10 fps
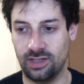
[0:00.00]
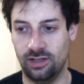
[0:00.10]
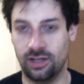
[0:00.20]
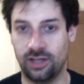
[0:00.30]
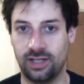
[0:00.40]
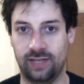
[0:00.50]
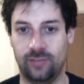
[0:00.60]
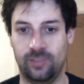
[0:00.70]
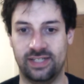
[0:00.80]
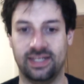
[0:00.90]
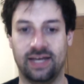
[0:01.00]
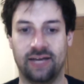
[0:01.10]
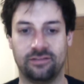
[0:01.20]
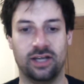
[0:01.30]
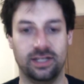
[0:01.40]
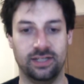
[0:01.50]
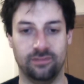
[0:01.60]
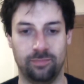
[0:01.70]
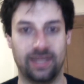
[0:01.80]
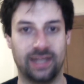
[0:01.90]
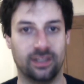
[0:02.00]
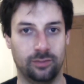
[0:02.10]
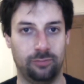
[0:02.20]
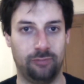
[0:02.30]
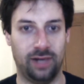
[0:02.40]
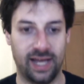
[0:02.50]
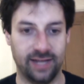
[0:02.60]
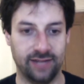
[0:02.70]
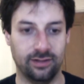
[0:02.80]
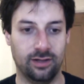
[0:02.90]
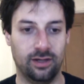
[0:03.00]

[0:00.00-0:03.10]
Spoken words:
Luckily, we did have kind of a backup plan.